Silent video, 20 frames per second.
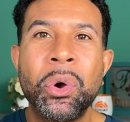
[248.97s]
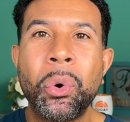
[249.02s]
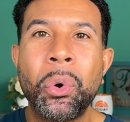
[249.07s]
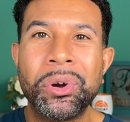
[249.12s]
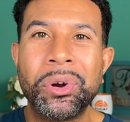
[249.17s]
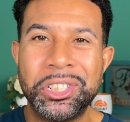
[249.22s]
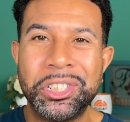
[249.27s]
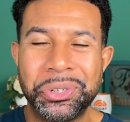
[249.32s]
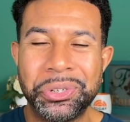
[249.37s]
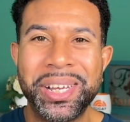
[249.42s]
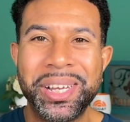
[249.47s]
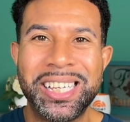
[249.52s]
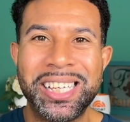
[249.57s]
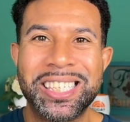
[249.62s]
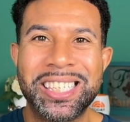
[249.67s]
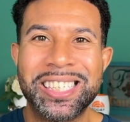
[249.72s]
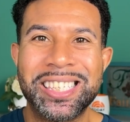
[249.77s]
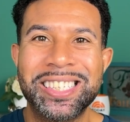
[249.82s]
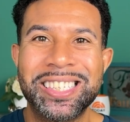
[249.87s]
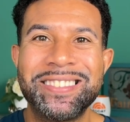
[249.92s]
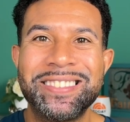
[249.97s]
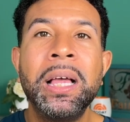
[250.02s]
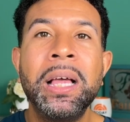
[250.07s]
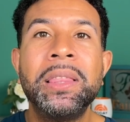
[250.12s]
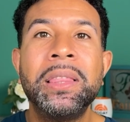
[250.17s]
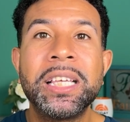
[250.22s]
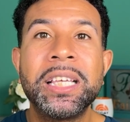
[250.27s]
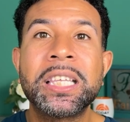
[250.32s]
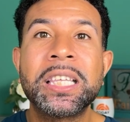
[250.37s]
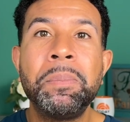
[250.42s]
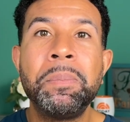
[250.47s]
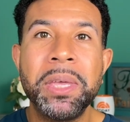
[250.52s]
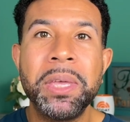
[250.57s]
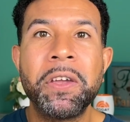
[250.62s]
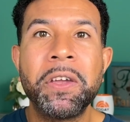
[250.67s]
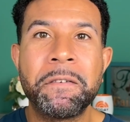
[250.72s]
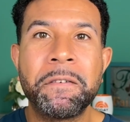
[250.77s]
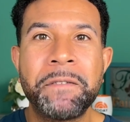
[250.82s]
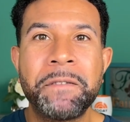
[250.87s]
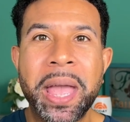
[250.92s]
or drinks. This could be your
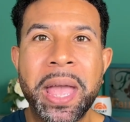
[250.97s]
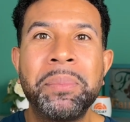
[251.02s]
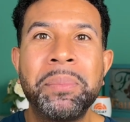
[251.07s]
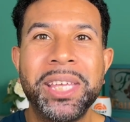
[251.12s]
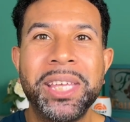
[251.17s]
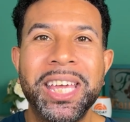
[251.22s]
family